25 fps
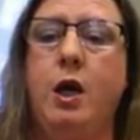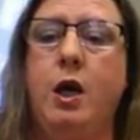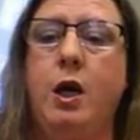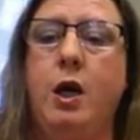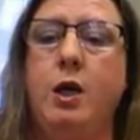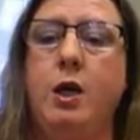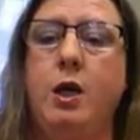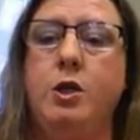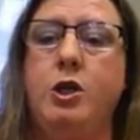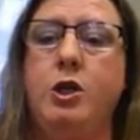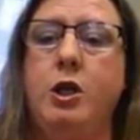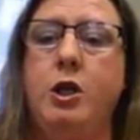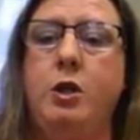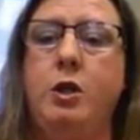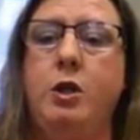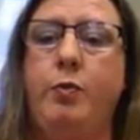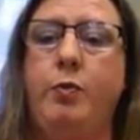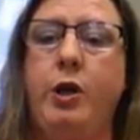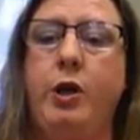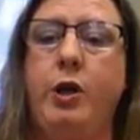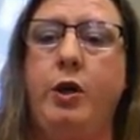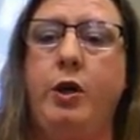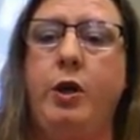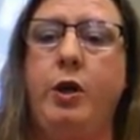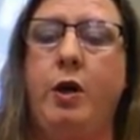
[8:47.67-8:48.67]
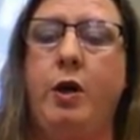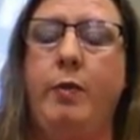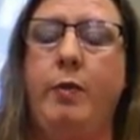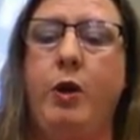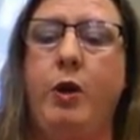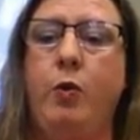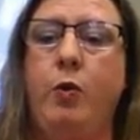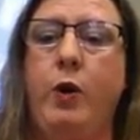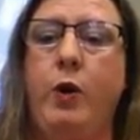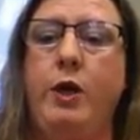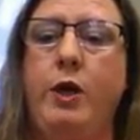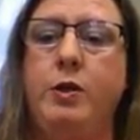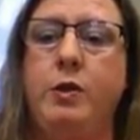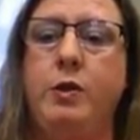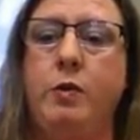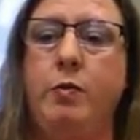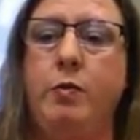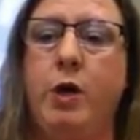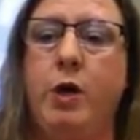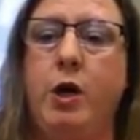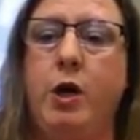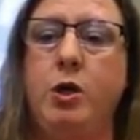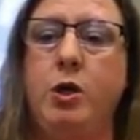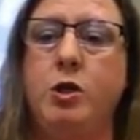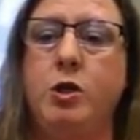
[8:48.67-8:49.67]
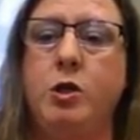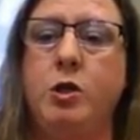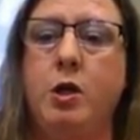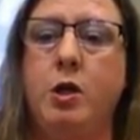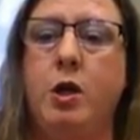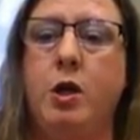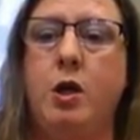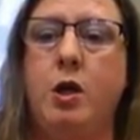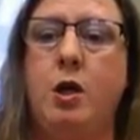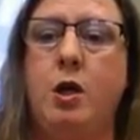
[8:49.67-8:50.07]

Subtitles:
and she depended on me way too much.